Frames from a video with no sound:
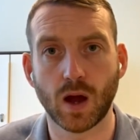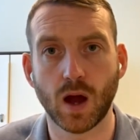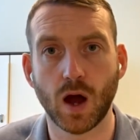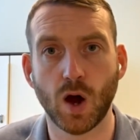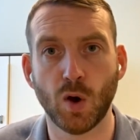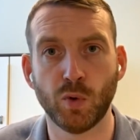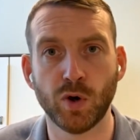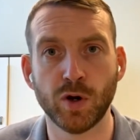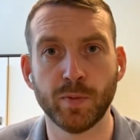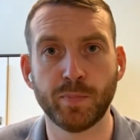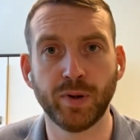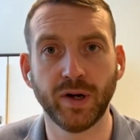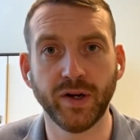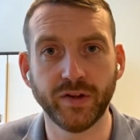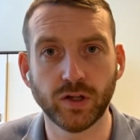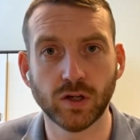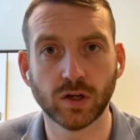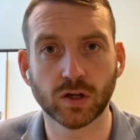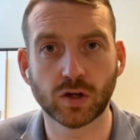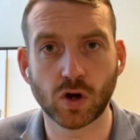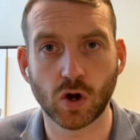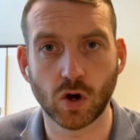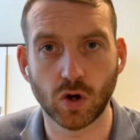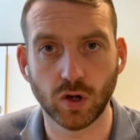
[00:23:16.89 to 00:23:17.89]
our
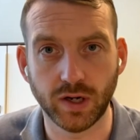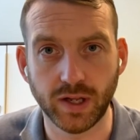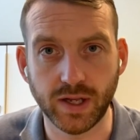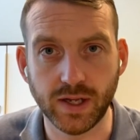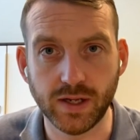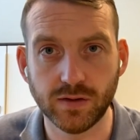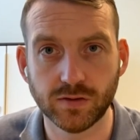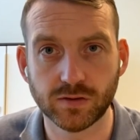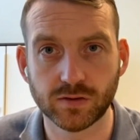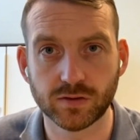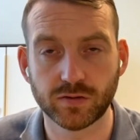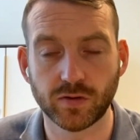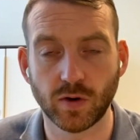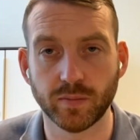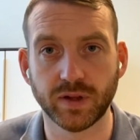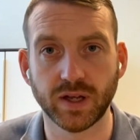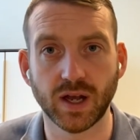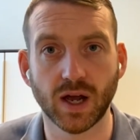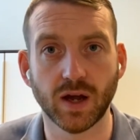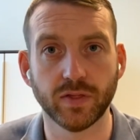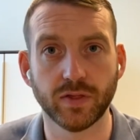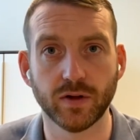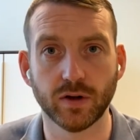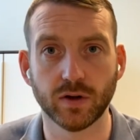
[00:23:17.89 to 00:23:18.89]
political colleagues from
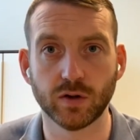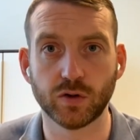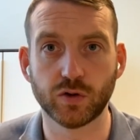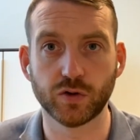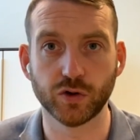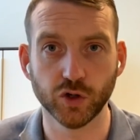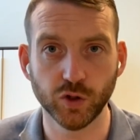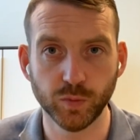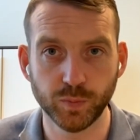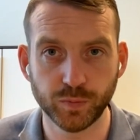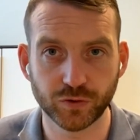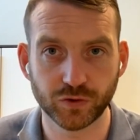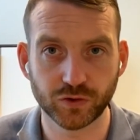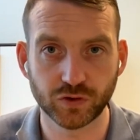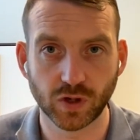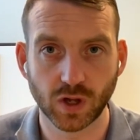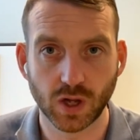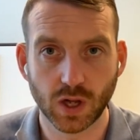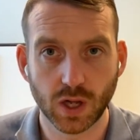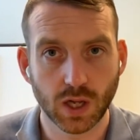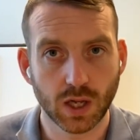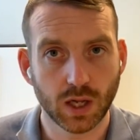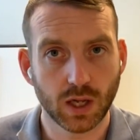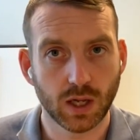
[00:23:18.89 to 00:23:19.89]
the other groups